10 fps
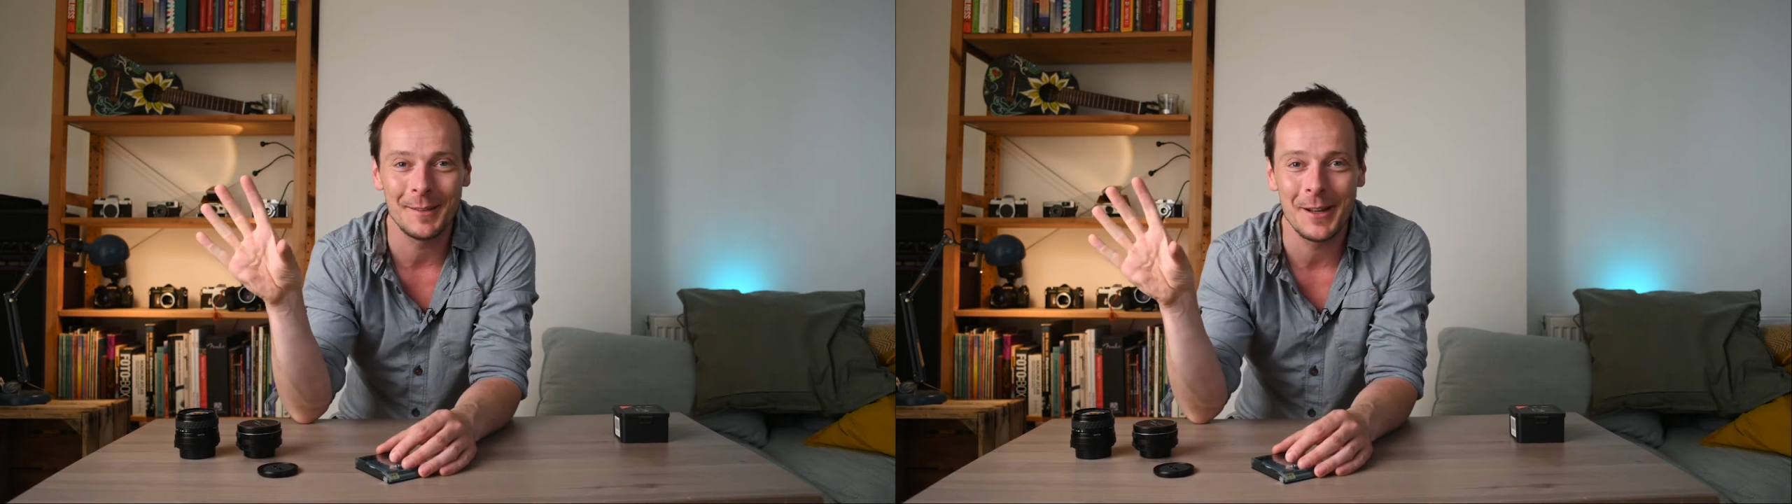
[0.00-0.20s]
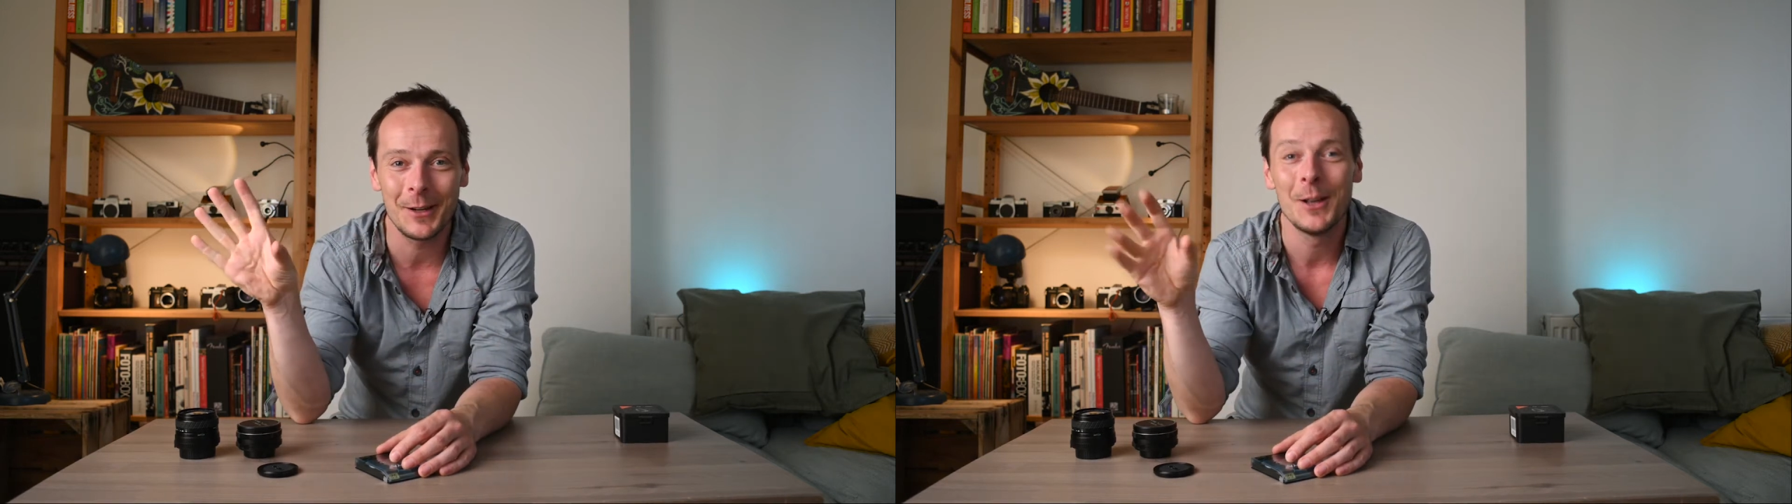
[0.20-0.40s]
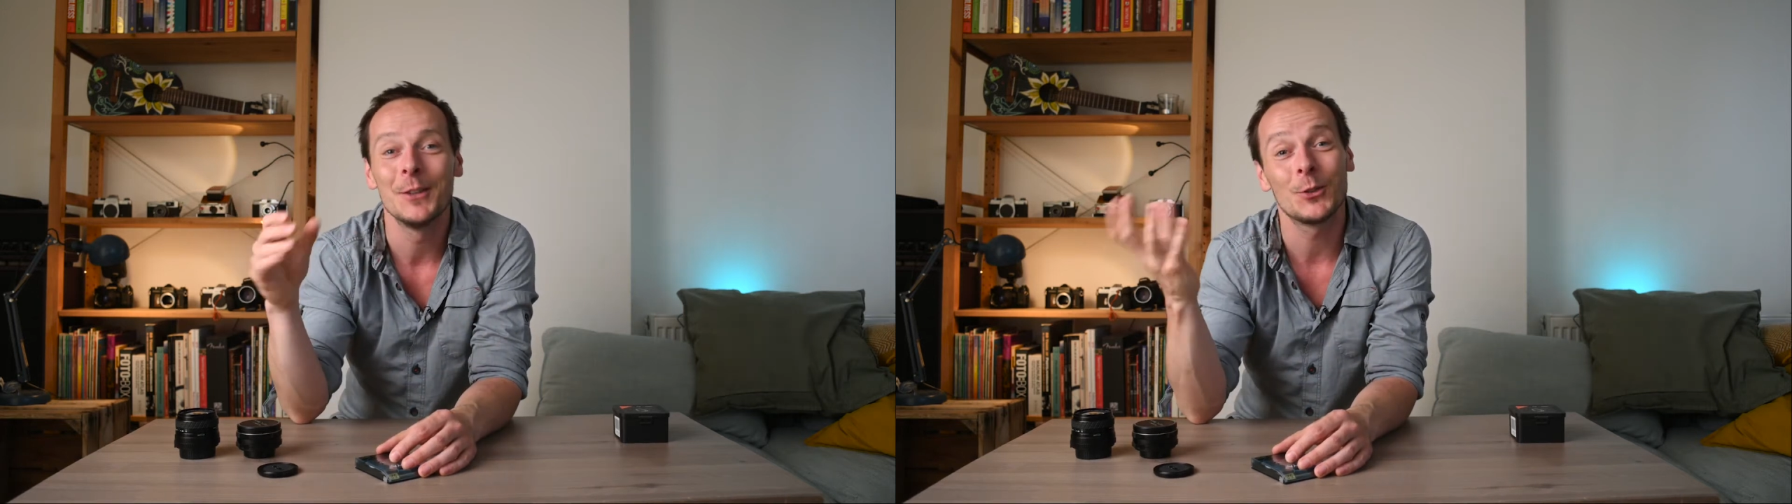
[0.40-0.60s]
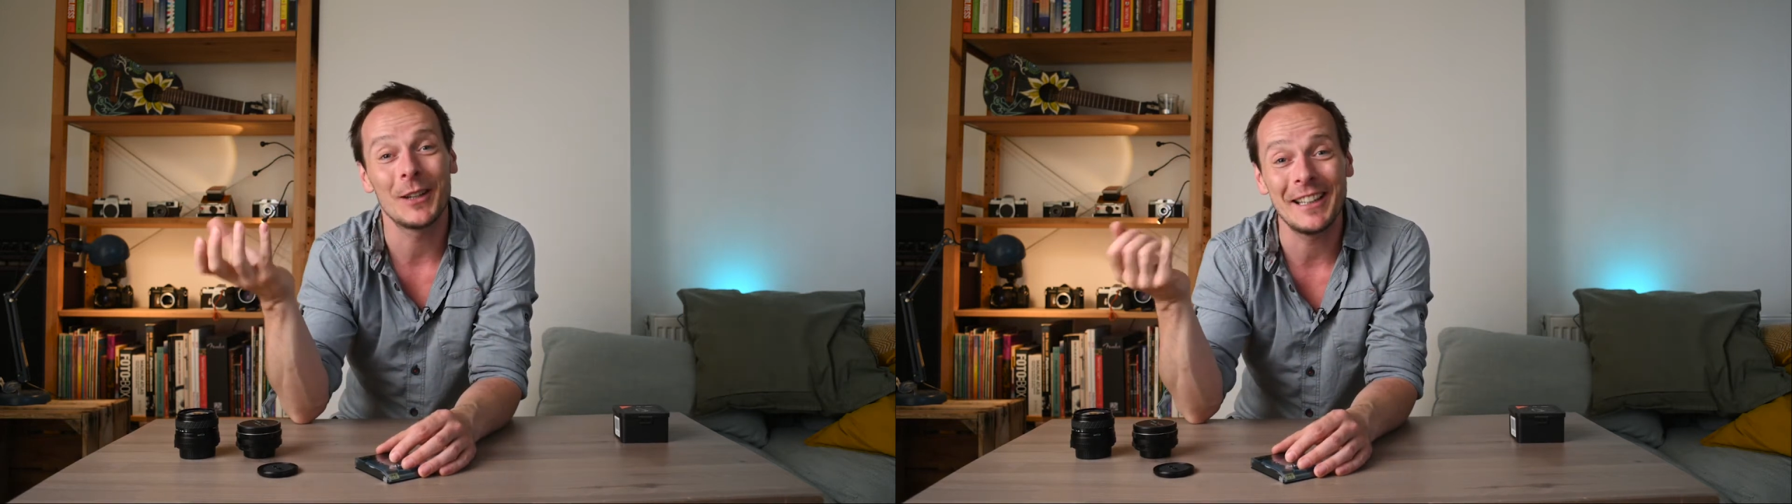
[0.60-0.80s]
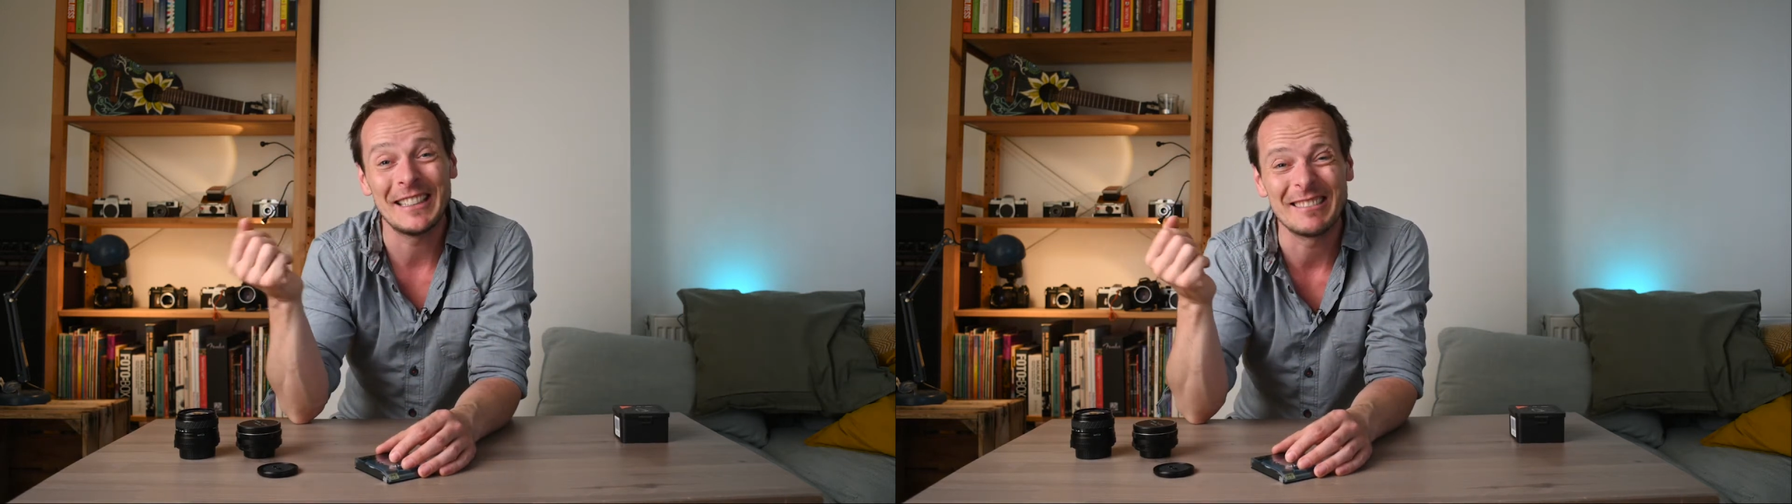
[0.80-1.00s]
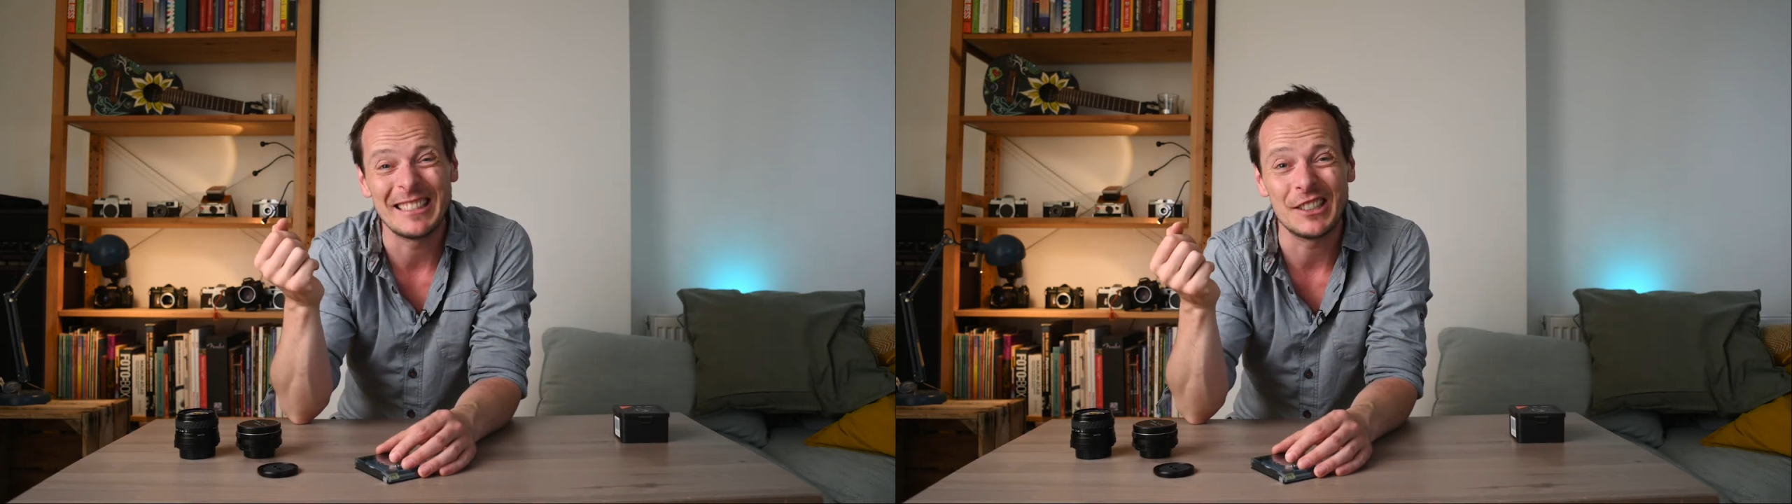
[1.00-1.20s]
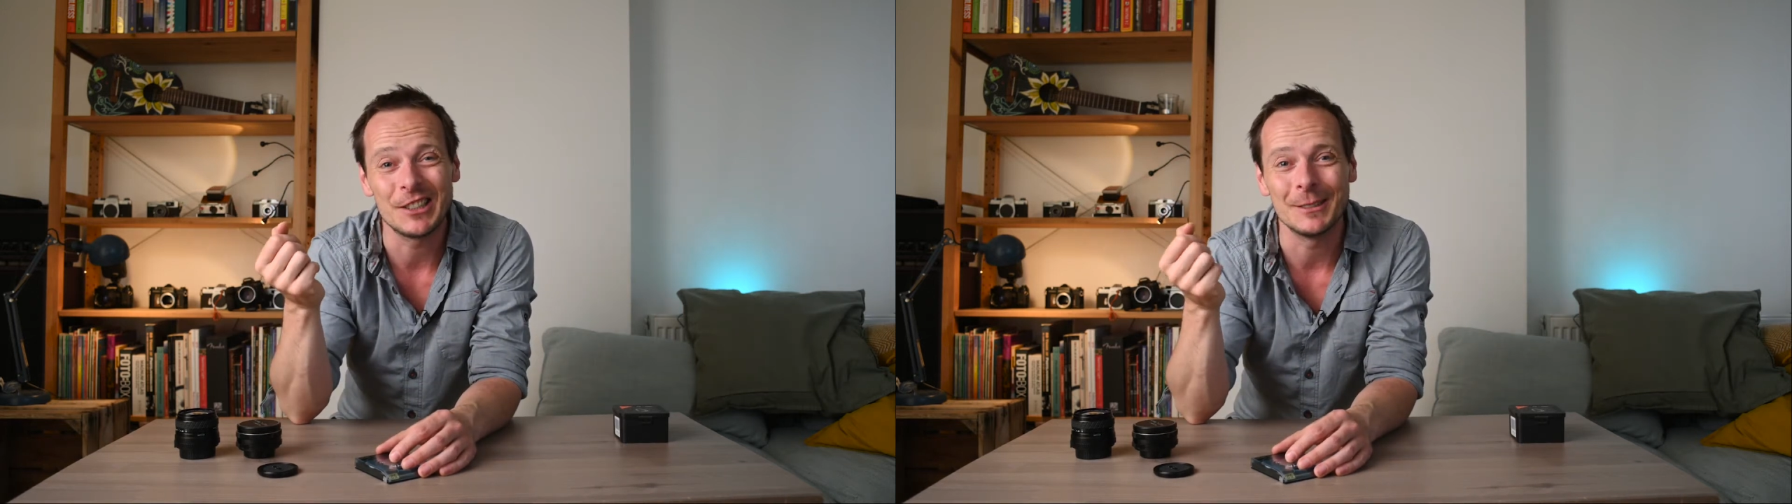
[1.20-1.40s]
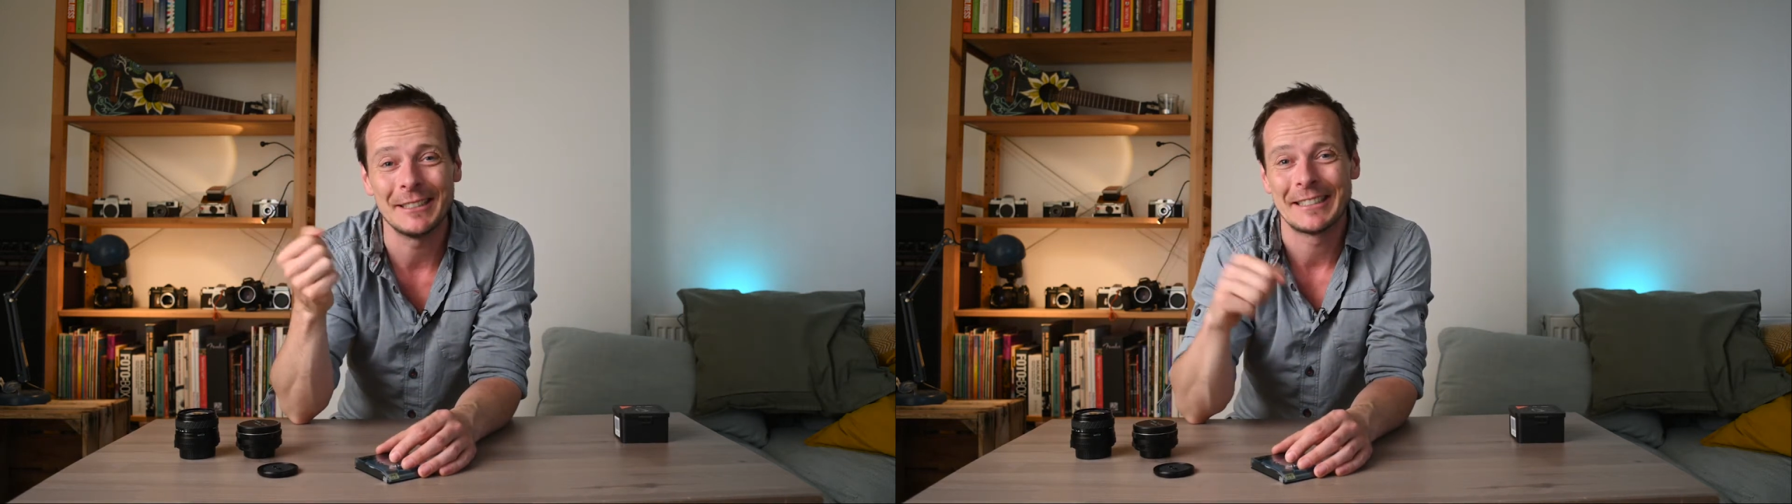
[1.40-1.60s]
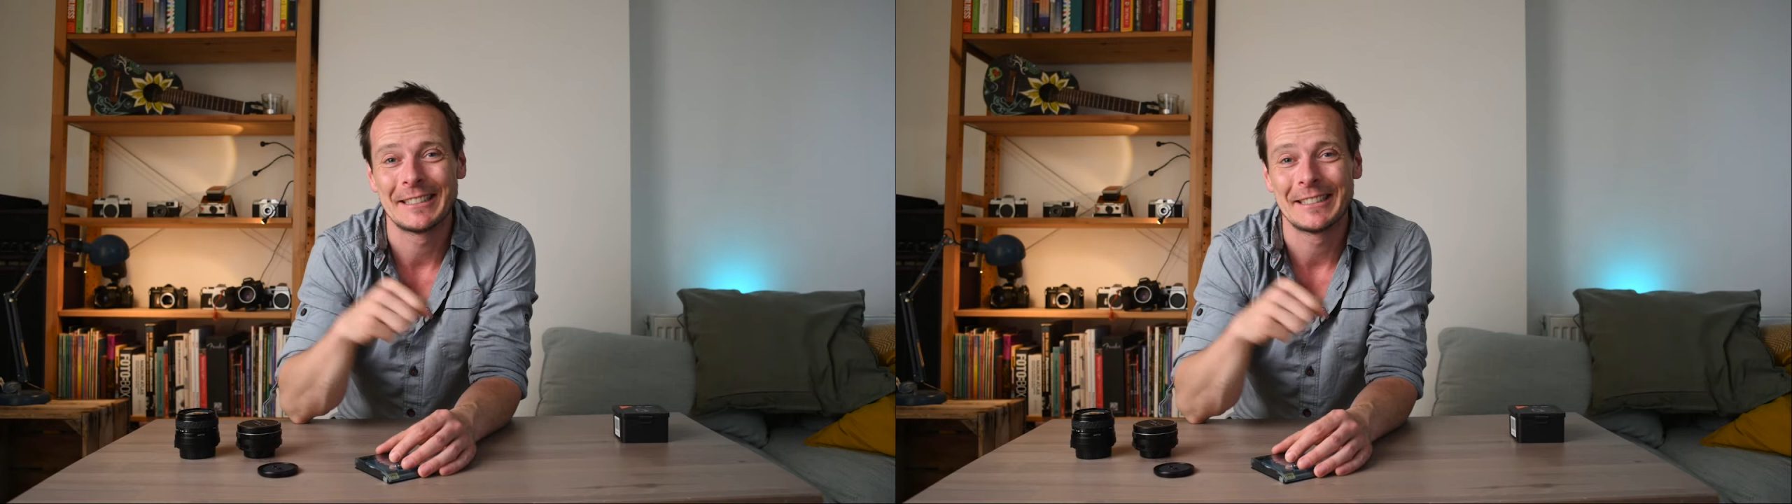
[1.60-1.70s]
there, so I can't really show it.